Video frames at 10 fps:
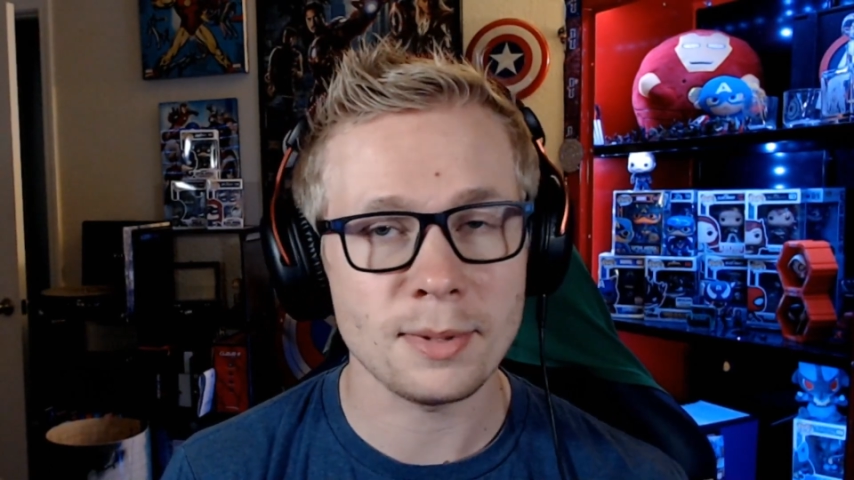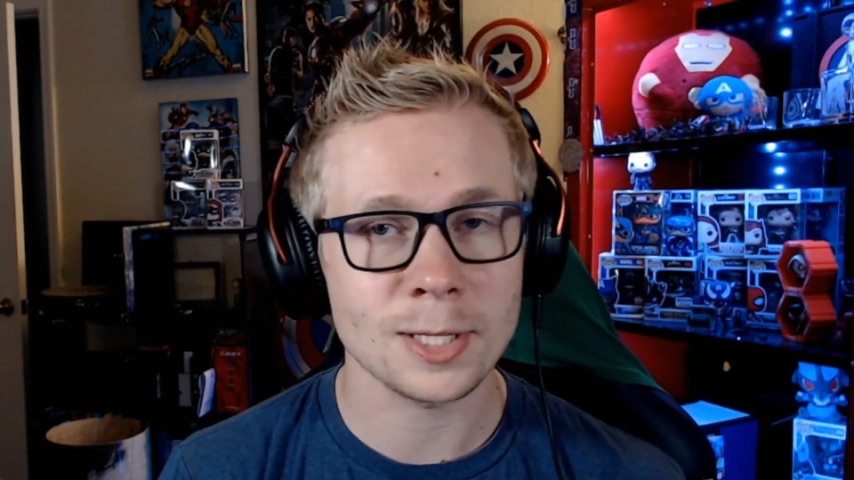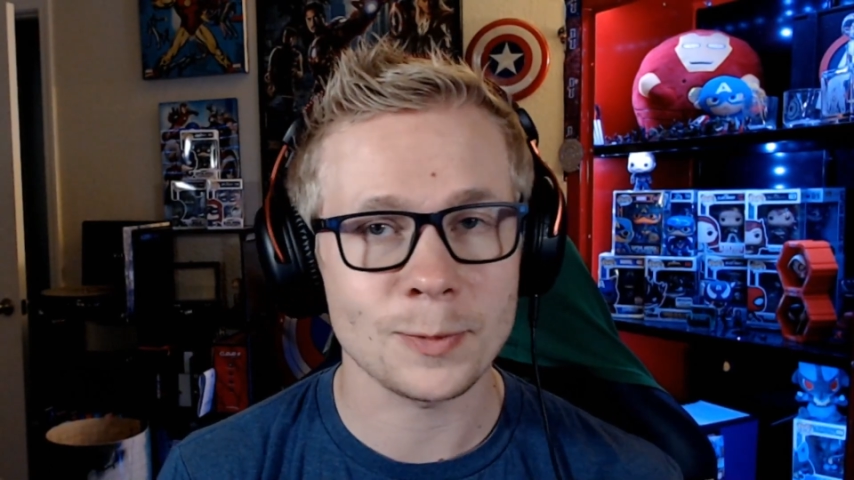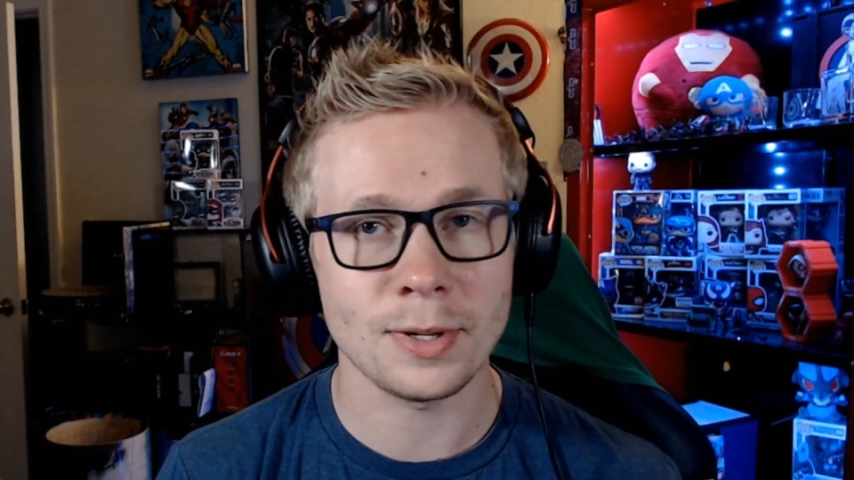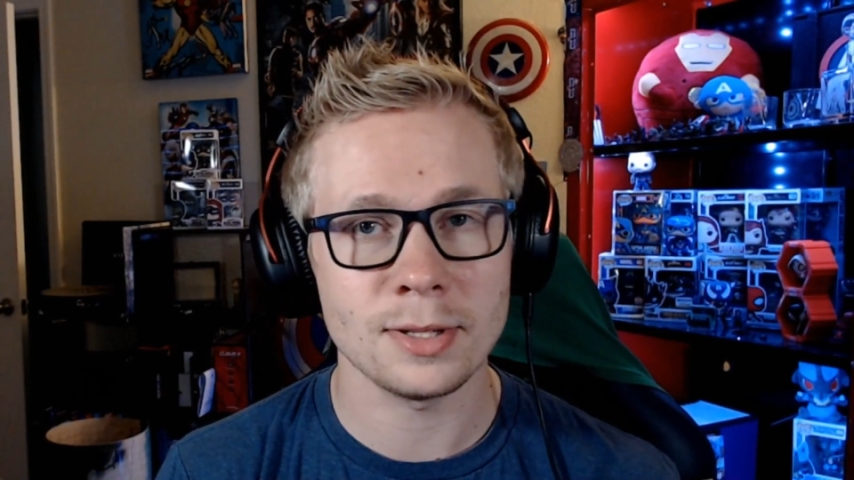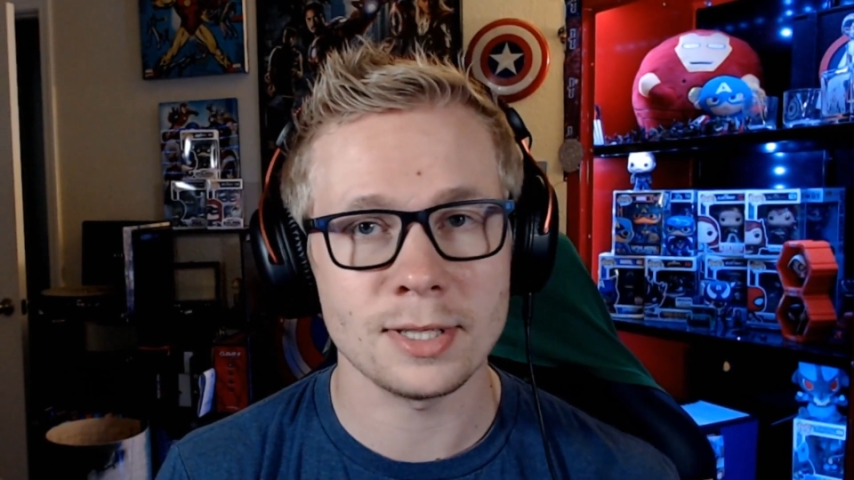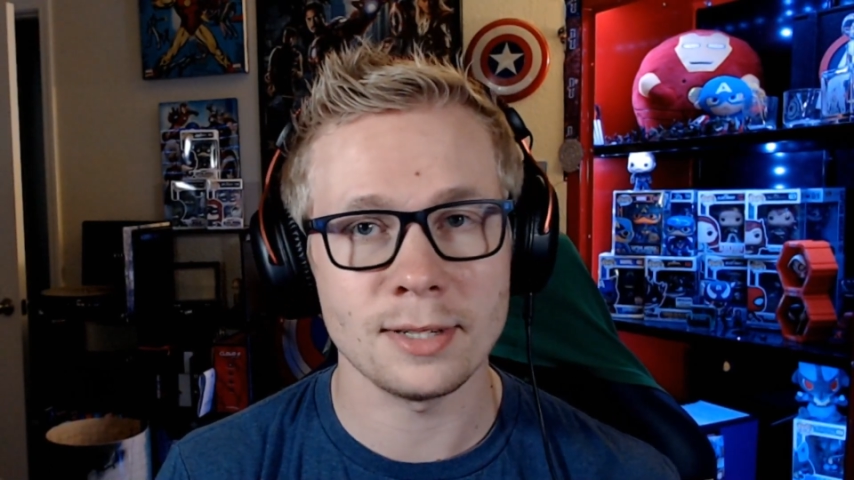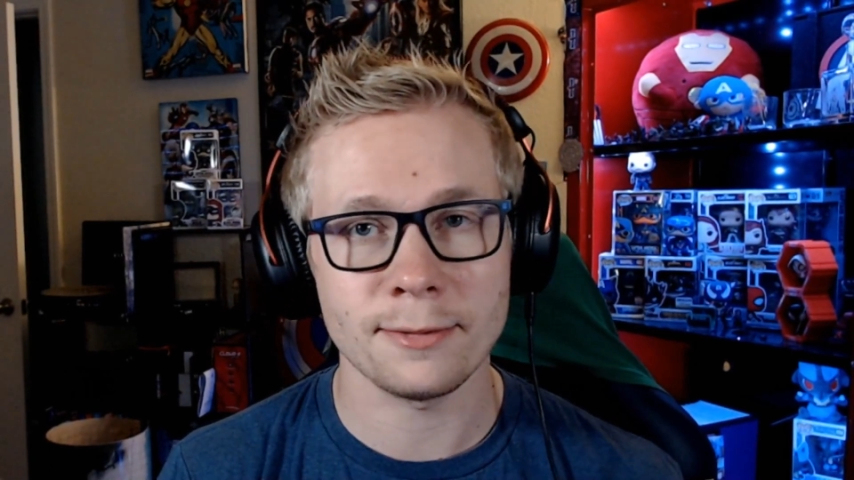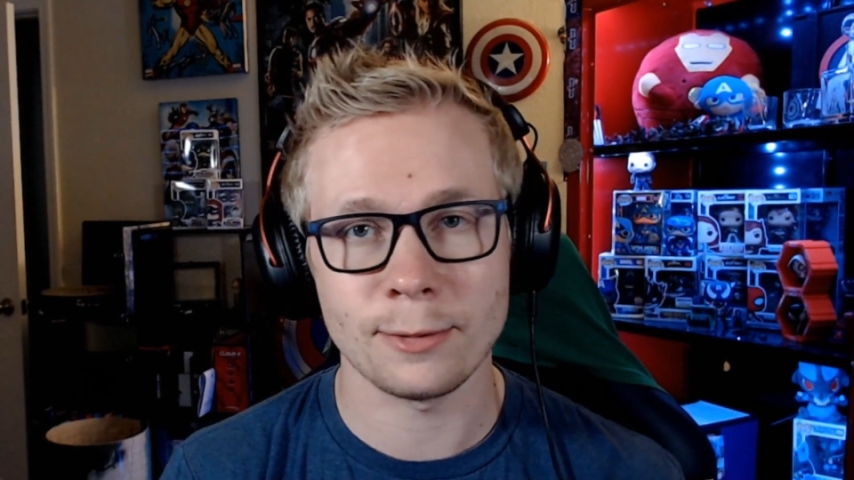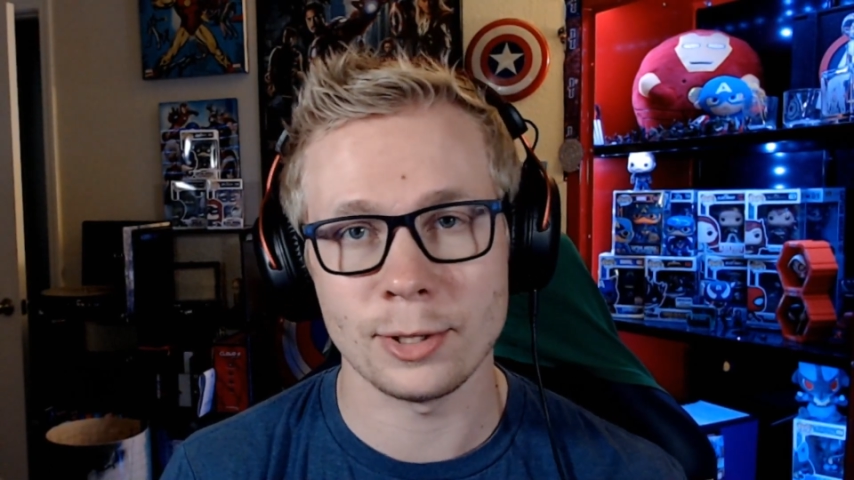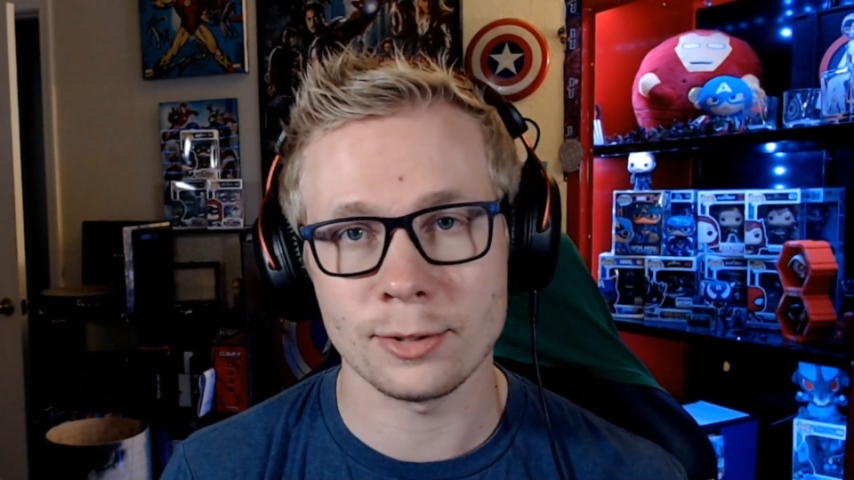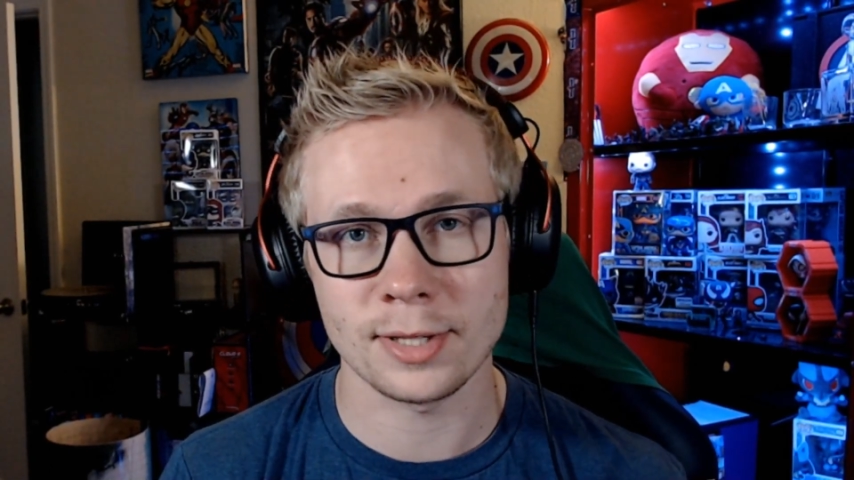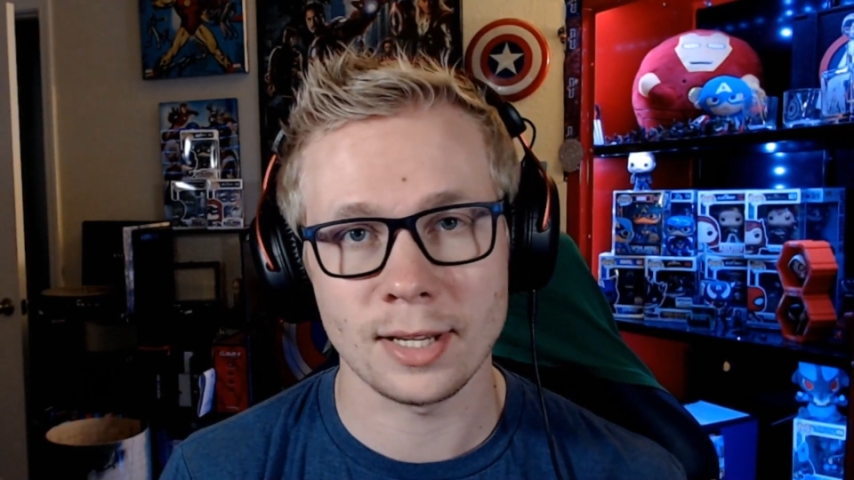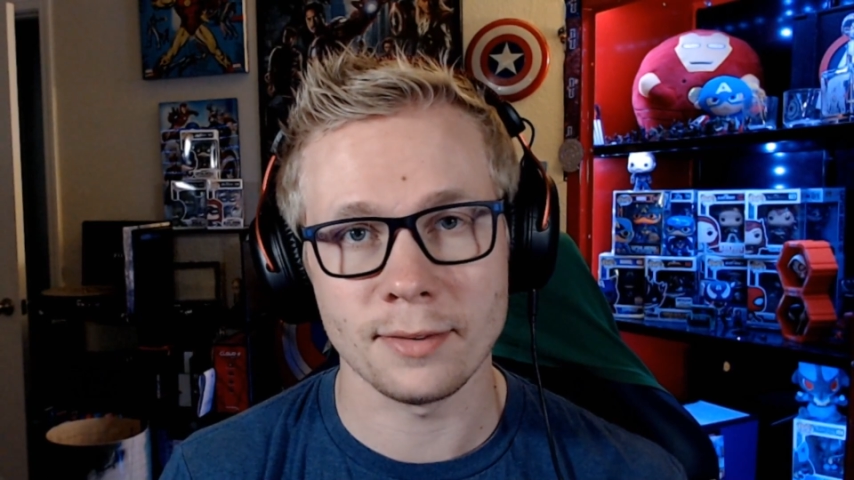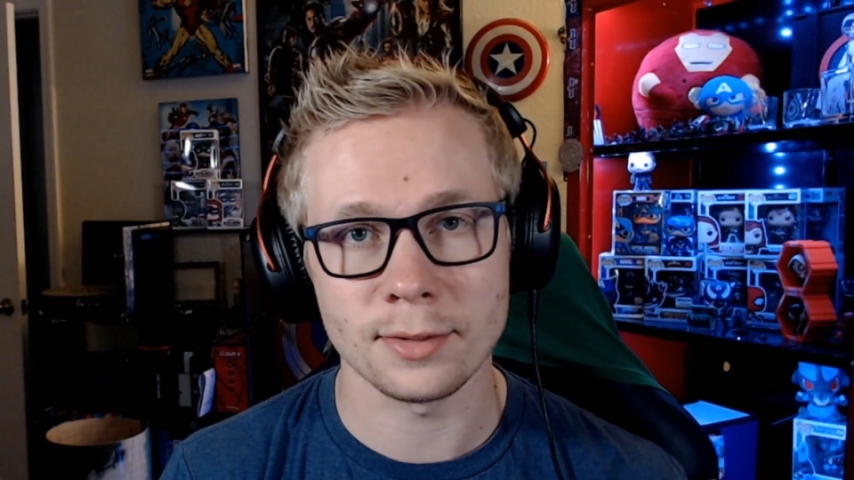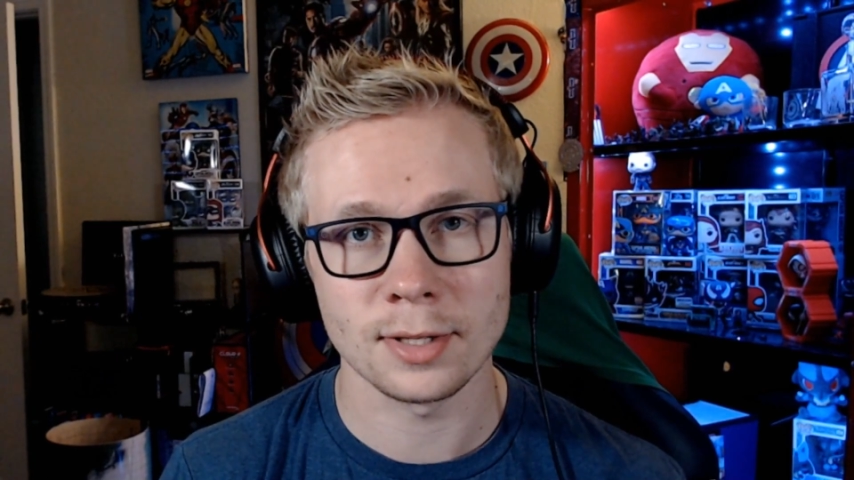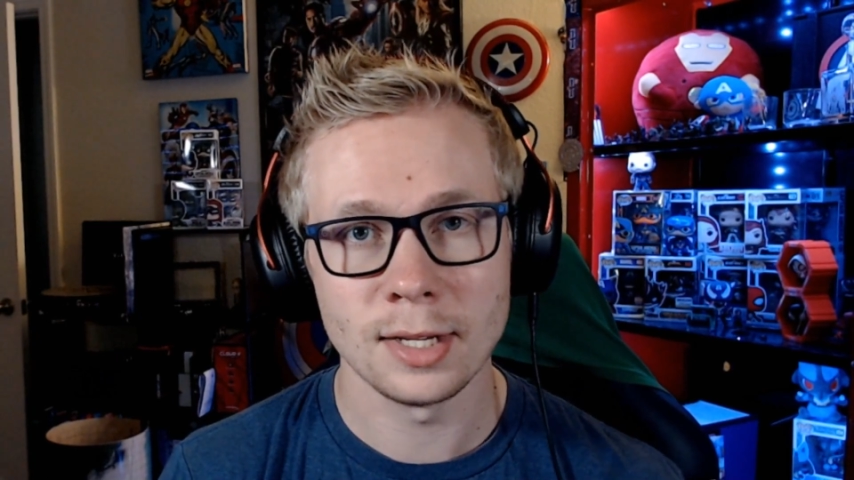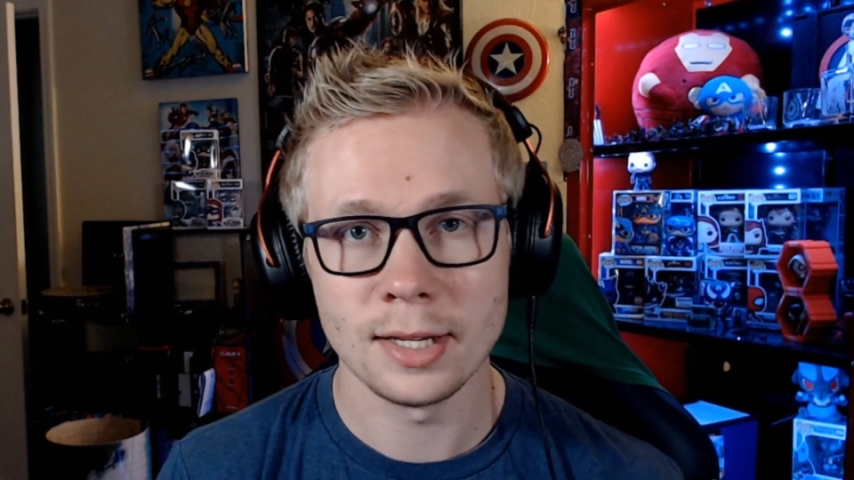experiencing it for yourselves.